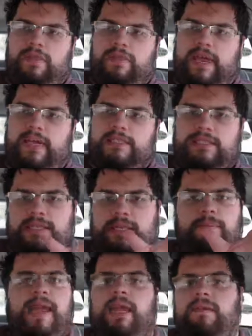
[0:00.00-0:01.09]
that's the
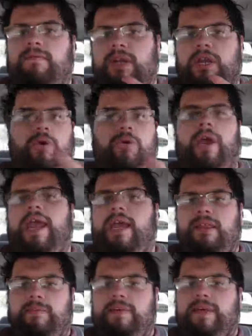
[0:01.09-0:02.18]
main video
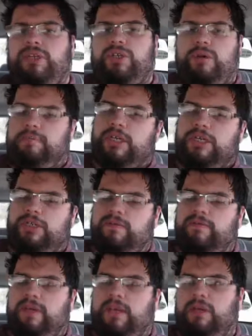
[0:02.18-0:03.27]
and the picture-in-picture
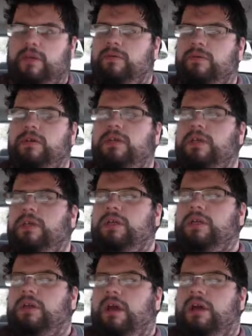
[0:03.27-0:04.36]
video
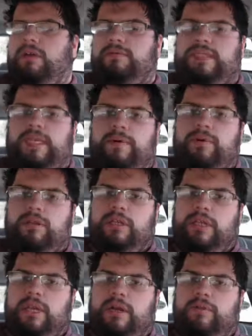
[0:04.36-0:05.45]

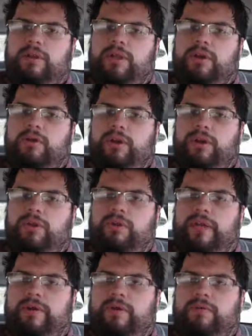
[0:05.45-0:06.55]
separately, and I really don't want to do
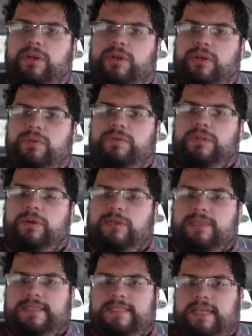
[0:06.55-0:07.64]
that. What I want to do is I
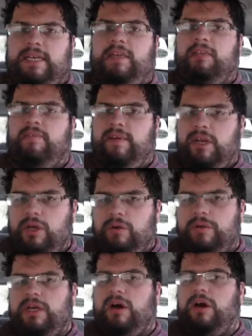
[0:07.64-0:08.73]
want to sync the video
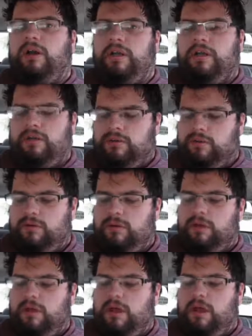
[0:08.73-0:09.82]
with the audio,
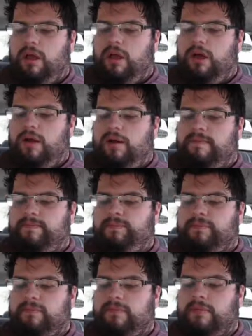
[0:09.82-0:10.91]
and